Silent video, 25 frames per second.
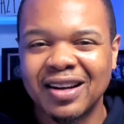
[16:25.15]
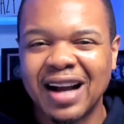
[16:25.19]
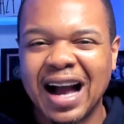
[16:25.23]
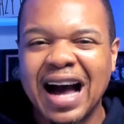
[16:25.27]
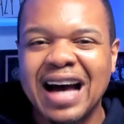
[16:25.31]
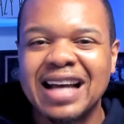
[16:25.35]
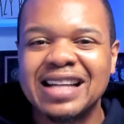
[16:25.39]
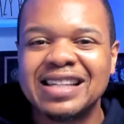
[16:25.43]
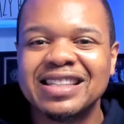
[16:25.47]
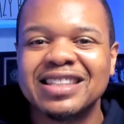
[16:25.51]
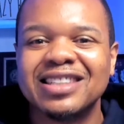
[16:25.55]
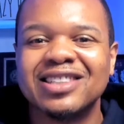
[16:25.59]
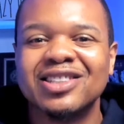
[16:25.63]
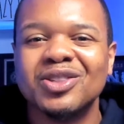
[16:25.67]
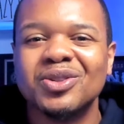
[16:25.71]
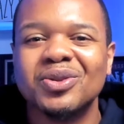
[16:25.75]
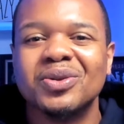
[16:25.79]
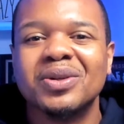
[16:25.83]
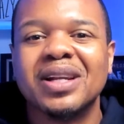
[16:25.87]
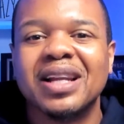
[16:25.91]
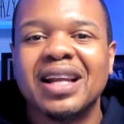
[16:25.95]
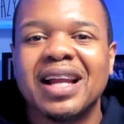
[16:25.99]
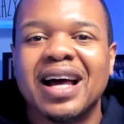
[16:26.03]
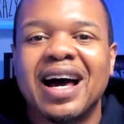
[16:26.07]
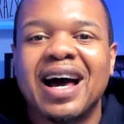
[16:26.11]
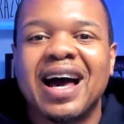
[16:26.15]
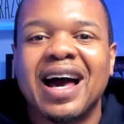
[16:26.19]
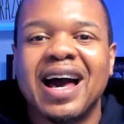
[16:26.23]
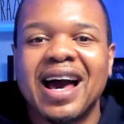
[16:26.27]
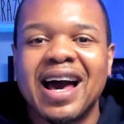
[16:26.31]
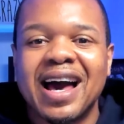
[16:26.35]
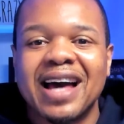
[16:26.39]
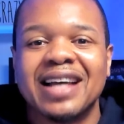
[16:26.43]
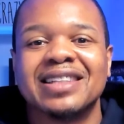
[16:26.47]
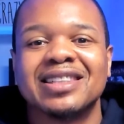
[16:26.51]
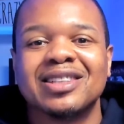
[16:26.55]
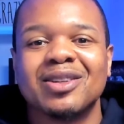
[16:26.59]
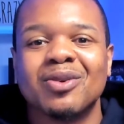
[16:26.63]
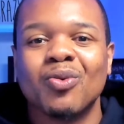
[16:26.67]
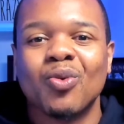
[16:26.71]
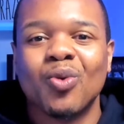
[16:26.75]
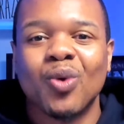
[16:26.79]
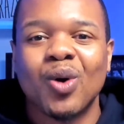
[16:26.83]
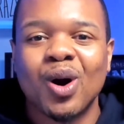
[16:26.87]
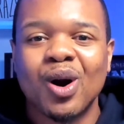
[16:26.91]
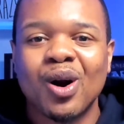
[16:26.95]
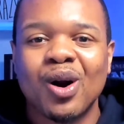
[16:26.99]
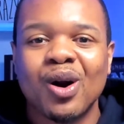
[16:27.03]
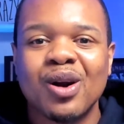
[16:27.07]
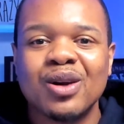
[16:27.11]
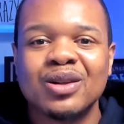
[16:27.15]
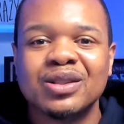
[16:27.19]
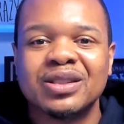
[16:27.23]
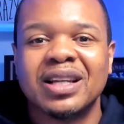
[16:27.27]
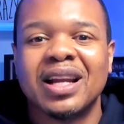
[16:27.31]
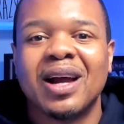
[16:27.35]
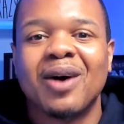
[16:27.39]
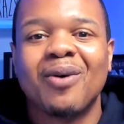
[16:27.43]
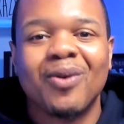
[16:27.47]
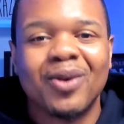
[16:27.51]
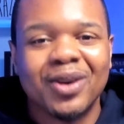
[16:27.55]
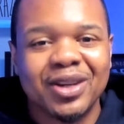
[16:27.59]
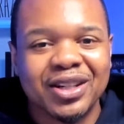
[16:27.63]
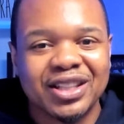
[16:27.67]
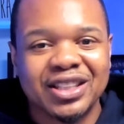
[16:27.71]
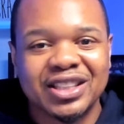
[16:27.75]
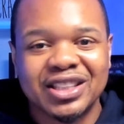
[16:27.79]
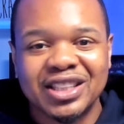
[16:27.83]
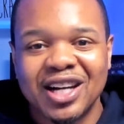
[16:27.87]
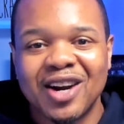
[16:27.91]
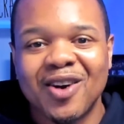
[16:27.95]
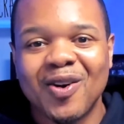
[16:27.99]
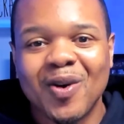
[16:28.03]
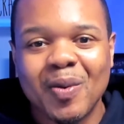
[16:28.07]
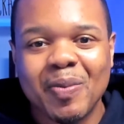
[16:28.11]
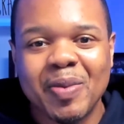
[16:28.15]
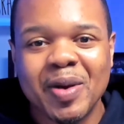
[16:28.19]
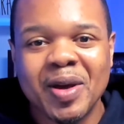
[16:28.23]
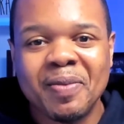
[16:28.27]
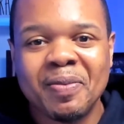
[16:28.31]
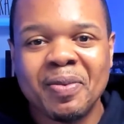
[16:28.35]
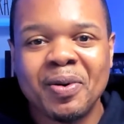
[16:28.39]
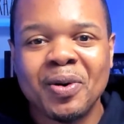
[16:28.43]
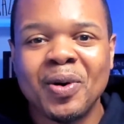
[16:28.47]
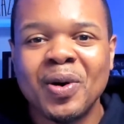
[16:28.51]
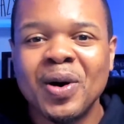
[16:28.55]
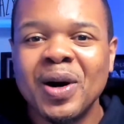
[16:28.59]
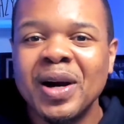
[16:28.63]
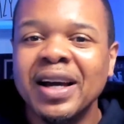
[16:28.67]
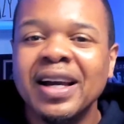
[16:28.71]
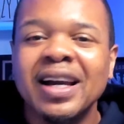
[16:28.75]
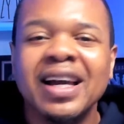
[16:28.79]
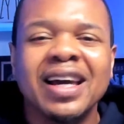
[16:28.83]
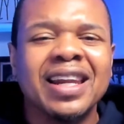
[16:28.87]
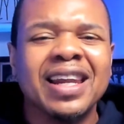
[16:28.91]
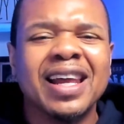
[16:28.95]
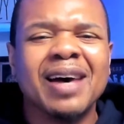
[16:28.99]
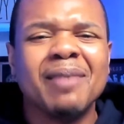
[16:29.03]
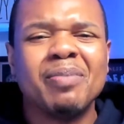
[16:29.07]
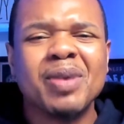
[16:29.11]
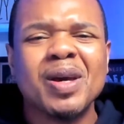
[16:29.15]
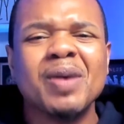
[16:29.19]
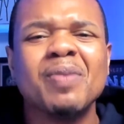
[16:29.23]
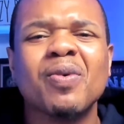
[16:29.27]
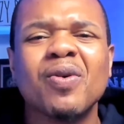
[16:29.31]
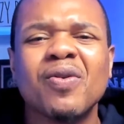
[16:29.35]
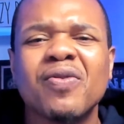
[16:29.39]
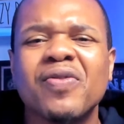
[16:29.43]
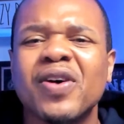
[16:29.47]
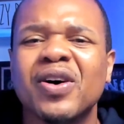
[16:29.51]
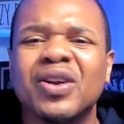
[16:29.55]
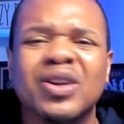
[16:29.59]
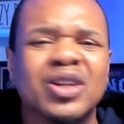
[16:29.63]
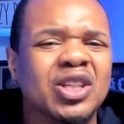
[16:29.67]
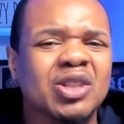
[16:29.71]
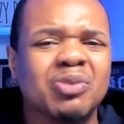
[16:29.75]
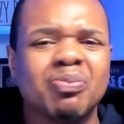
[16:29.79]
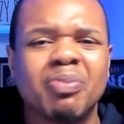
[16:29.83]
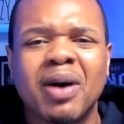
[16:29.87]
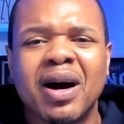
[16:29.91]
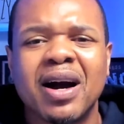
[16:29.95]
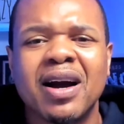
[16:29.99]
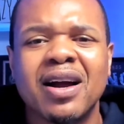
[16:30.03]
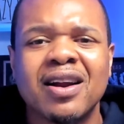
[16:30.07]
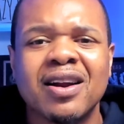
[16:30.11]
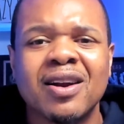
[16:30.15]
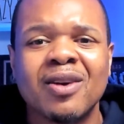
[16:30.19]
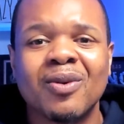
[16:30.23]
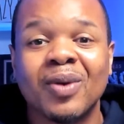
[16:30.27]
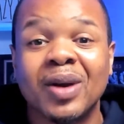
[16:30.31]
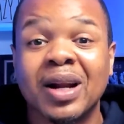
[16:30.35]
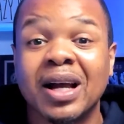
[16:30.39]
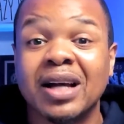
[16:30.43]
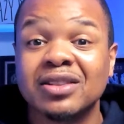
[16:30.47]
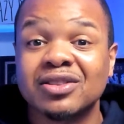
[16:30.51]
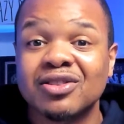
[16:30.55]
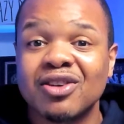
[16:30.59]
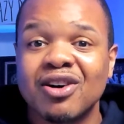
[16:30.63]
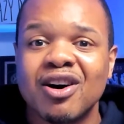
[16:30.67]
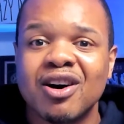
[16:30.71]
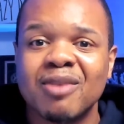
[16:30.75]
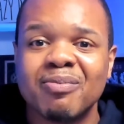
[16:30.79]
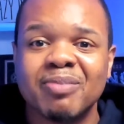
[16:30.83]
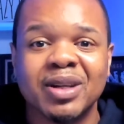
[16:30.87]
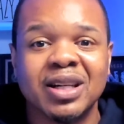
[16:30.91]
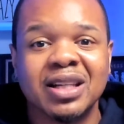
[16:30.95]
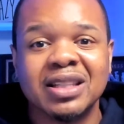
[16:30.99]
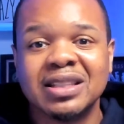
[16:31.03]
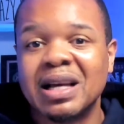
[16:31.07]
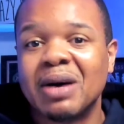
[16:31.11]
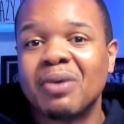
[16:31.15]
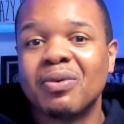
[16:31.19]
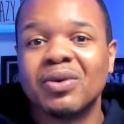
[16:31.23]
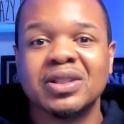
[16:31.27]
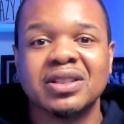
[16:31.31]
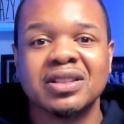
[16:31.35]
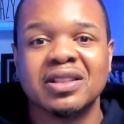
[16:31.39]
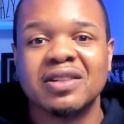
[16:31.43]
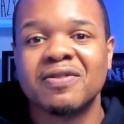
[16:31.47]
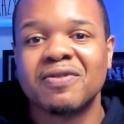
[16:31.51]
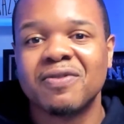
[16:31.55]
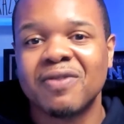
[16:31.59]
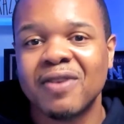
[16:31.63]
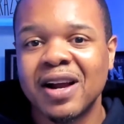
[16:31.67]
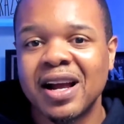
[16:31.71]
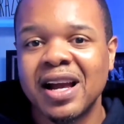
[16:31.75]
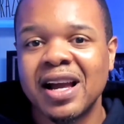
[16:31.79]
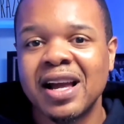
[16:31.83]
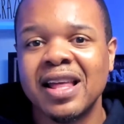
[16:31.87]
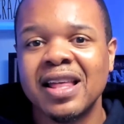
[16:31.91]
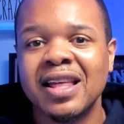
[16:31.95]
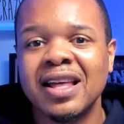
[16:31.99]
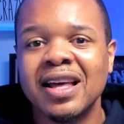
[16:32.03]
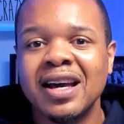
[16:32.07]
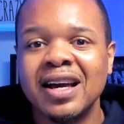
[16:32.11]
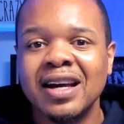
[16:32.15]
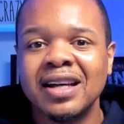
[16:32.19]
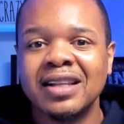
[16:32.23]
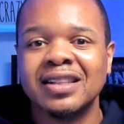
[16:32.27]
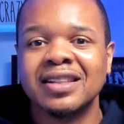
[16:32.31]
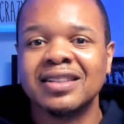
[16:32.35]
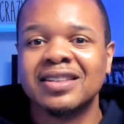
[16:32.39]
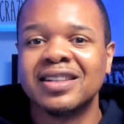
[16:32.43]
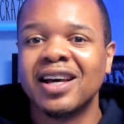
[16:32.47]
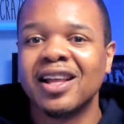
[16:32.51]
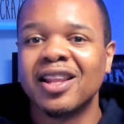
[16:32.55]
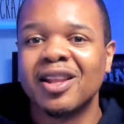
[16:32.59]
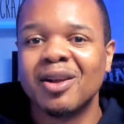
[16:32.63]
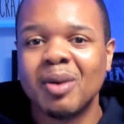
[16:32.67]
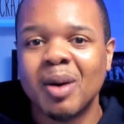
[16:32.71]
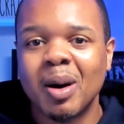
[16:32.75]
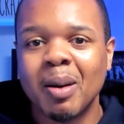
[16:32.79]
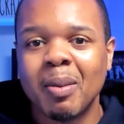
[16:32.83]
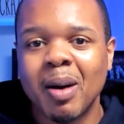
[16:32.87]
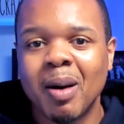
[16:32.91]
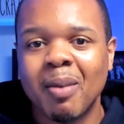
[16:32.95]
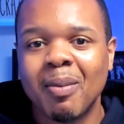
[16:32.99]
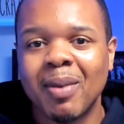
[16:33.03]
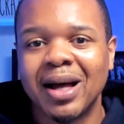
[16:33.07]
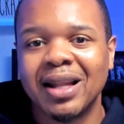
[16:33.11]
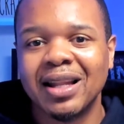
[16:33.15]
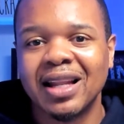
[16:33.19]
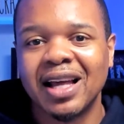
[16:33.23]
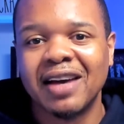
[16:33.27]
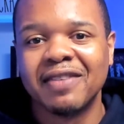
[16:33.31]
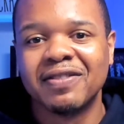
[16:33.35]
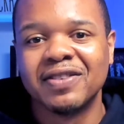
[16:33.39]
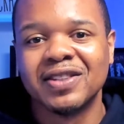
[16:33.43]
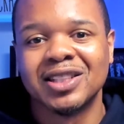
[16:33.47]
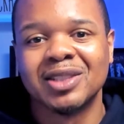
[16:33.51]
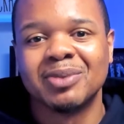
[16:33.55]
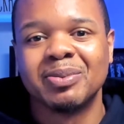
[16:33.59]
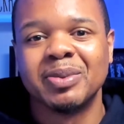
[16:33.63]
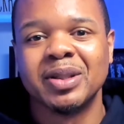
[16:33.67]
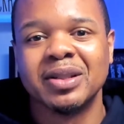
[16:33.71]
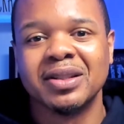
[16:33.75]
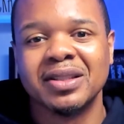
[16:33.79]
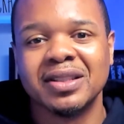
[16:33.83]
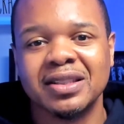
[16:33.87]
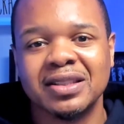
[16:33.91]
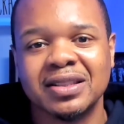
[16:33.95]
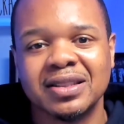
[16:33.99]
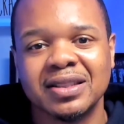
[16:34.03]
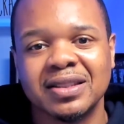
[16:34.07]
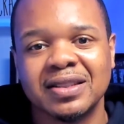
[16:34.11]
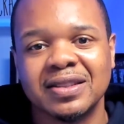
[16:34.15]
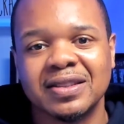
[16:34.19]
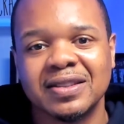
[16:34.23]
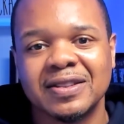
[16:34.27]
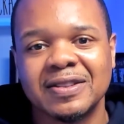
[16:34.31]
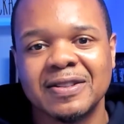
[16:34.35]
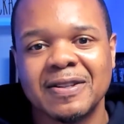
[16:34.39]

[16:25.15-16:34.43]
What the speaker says: I just knew that I had some words that I wanted to share with people and that people felt inspired when I talked because I wasn't afraid to tell them about my life experiences.